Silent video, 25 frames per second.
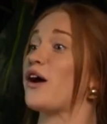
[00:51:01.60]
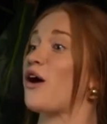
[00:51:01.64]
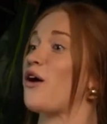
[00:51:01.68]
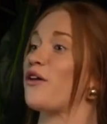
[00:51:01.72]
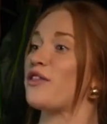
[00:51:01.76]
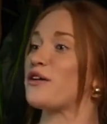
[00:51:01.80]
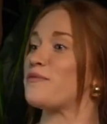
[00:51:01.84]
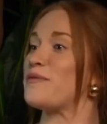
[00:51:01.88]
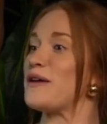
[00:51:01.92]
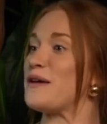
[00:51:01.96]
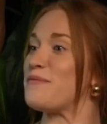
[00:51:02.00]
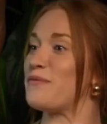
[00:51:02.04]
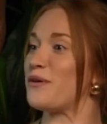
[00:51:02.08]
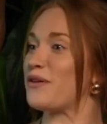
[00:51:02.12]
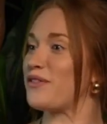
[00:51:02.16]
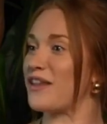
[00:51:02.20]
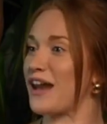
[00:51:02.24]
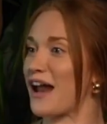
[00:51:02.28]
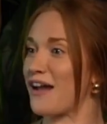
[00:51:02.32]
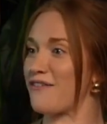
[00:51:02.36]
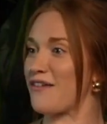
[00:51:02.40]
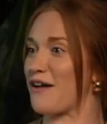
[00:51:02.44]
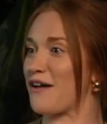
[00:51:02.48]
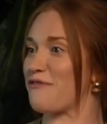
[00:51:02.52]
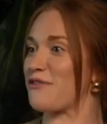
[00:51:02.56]
all the people that
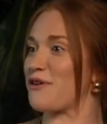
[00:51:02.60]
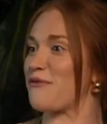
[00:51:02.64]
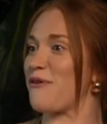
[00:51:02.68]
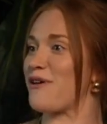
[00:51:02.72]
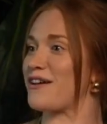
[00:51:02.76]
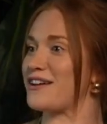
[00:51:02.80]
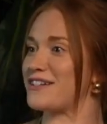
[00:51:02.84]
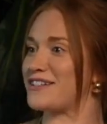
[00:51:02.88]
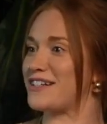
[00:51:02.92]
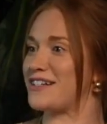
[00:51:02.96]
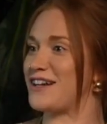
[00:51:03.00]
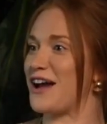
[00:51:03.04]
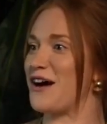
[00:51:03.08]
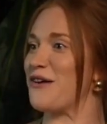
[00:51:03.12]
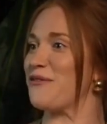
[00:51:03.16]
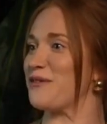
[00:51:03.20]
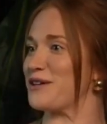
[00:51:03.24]
I've ever wanted to know,